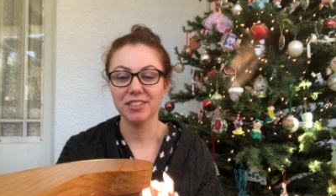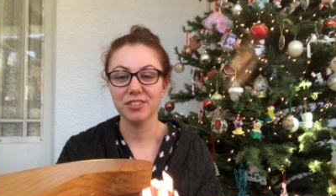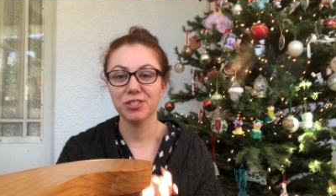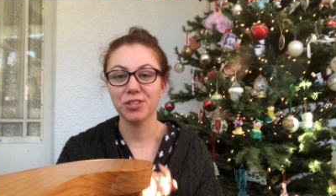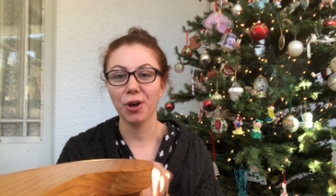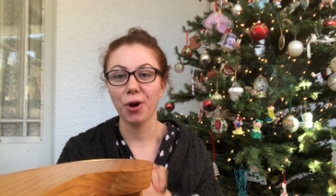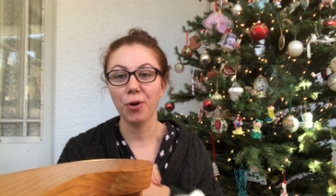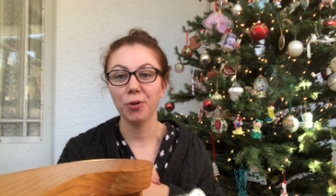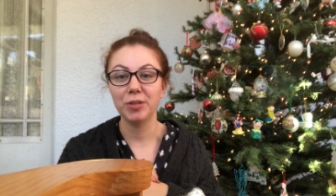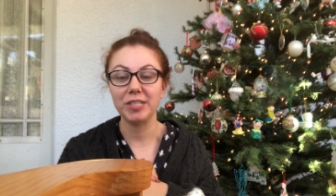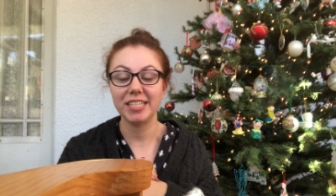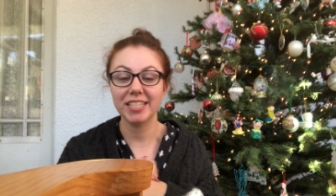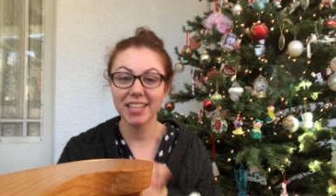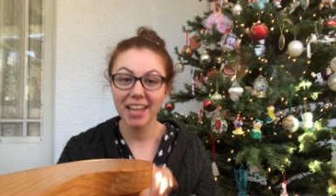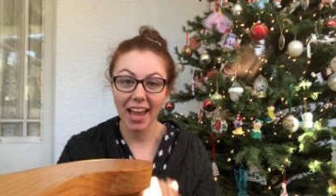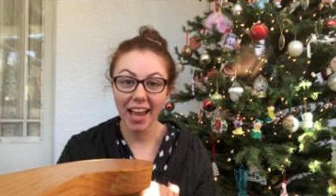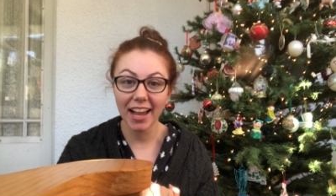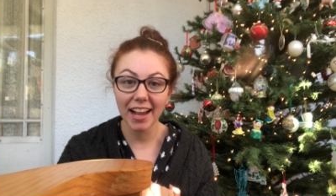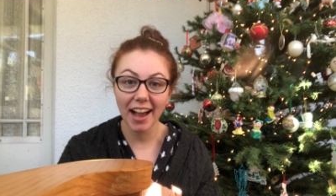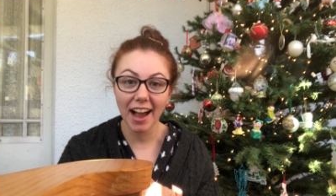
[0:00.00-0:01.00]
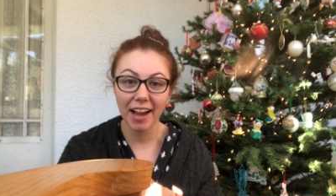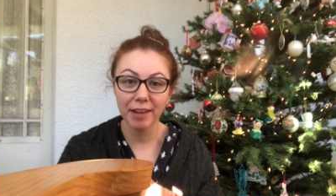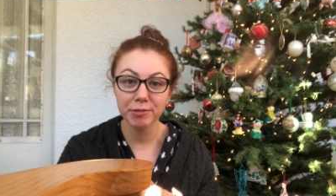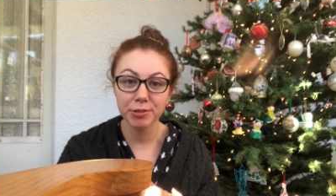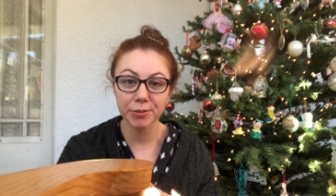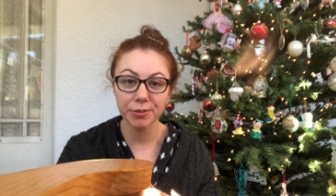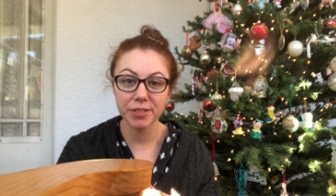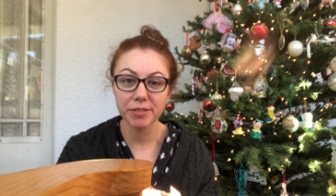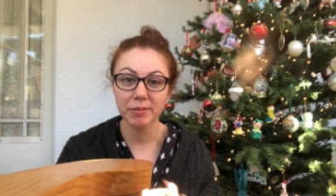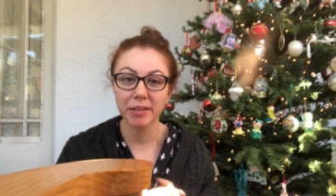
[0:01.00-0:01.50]
So today I'm
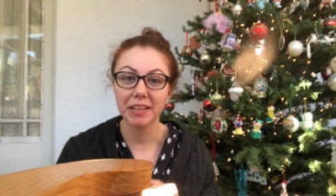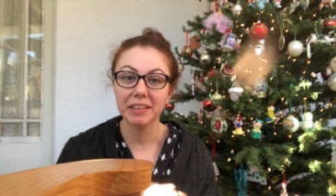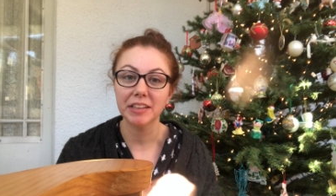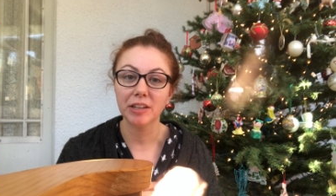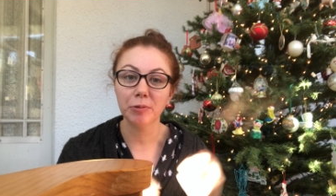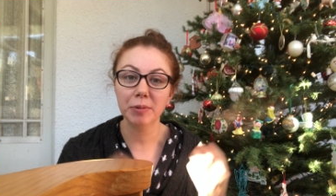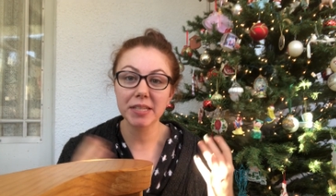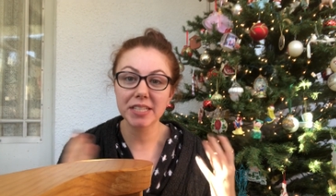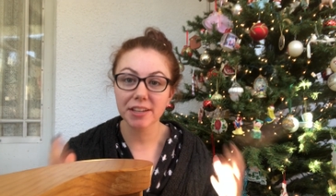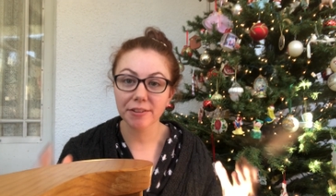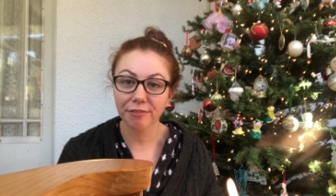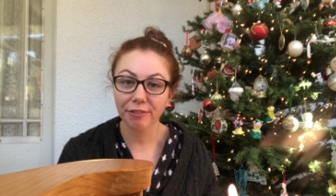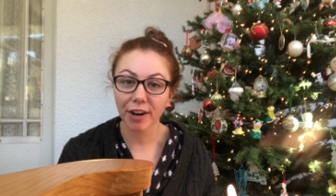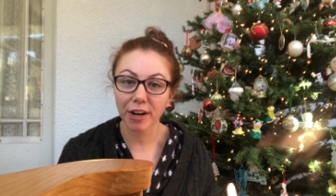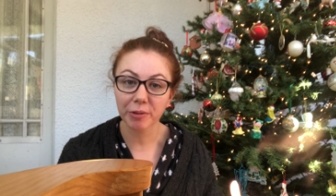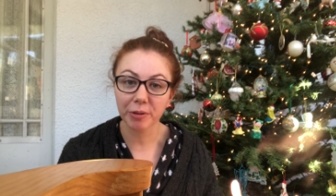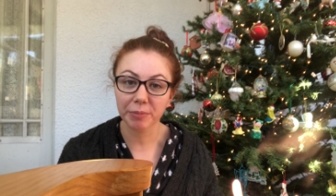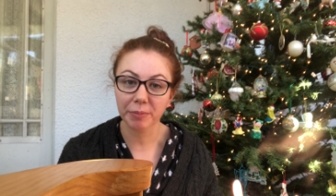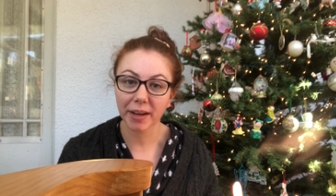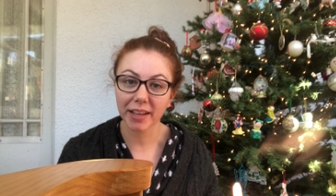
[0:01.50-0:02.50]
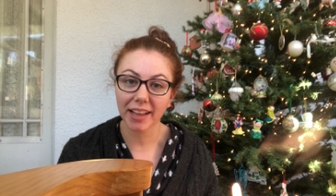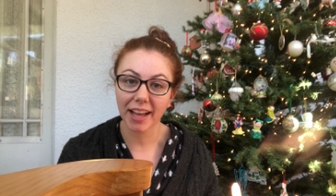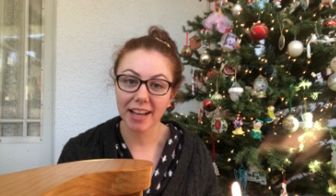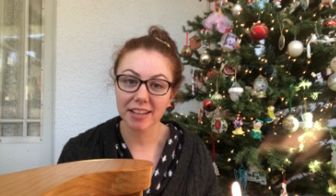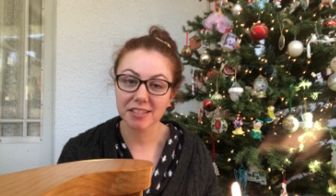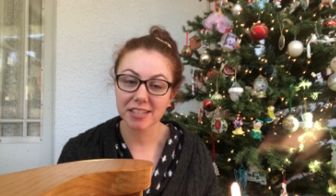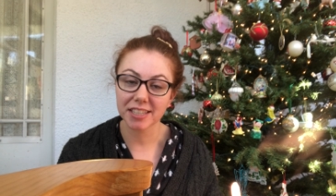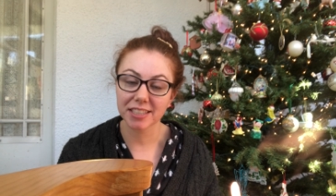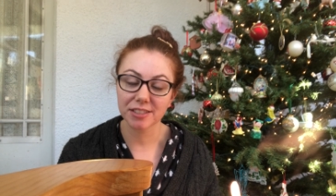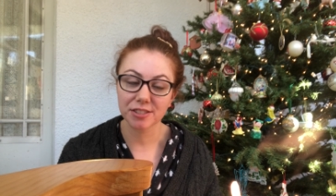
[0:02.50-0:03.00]
doing something a little bit different with my
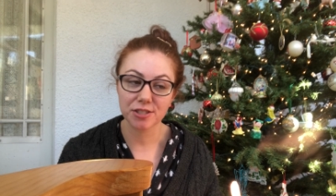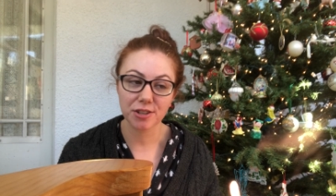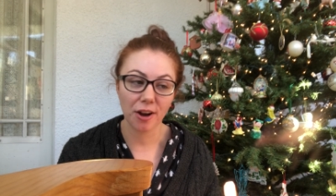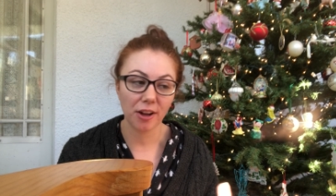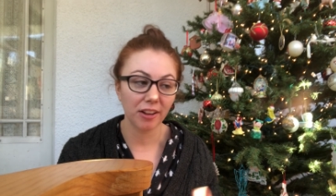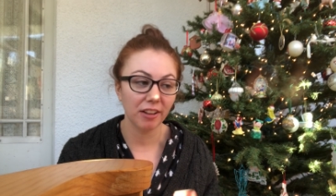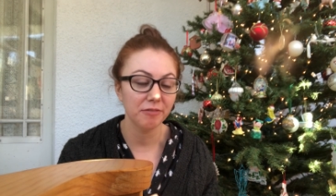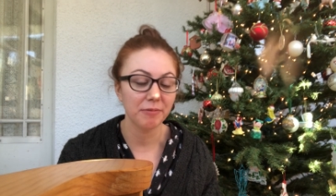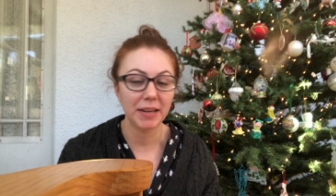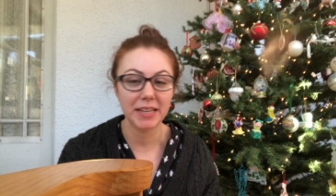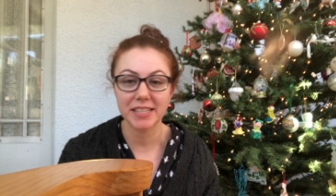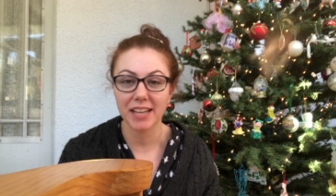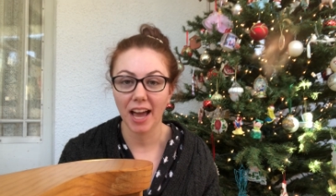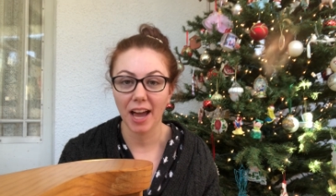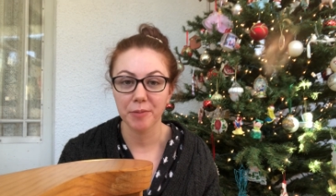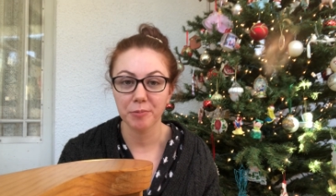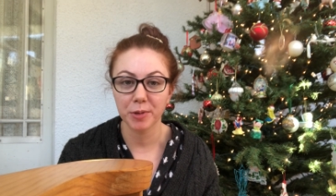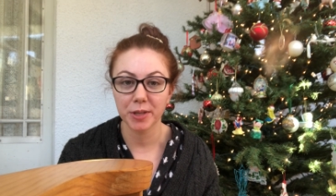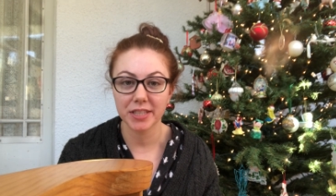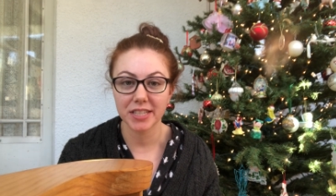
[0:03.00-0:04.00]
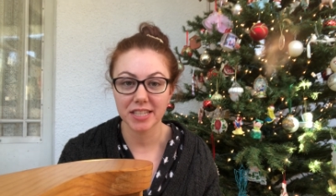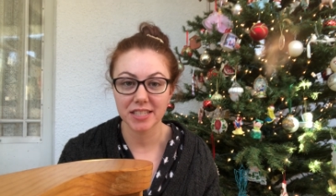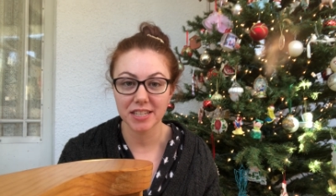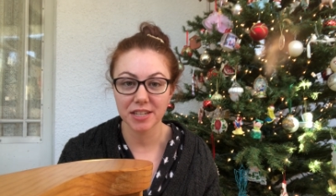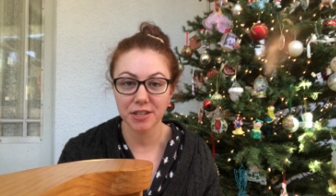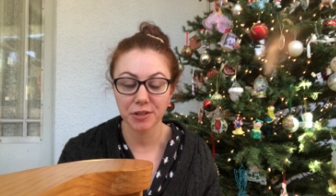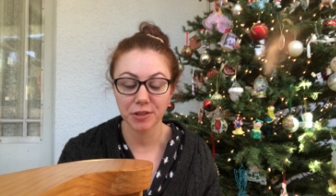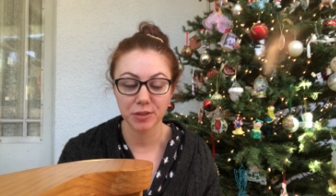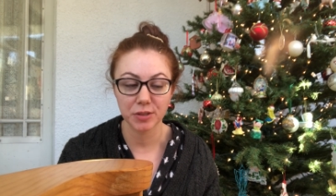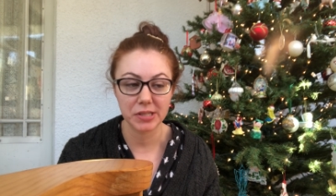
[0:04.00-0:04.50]
last install of my time with Disney
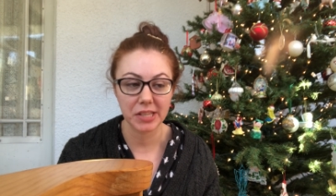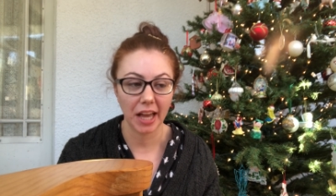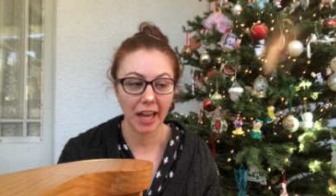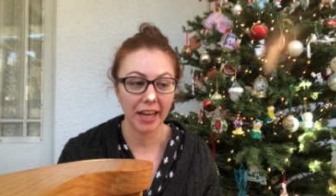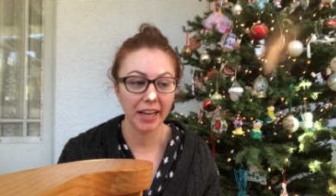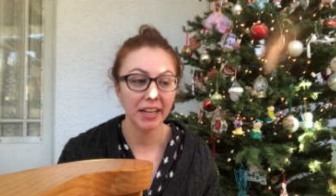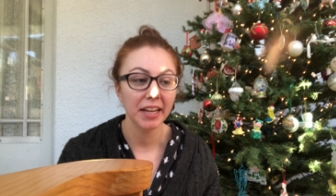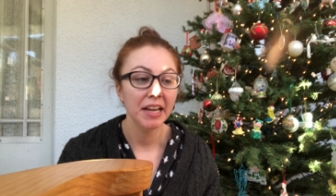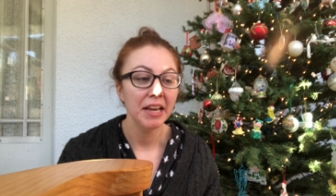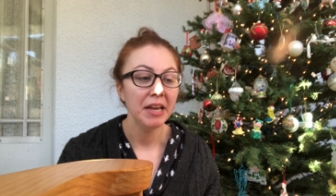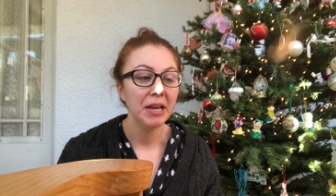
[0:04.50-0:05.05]
Cruise Line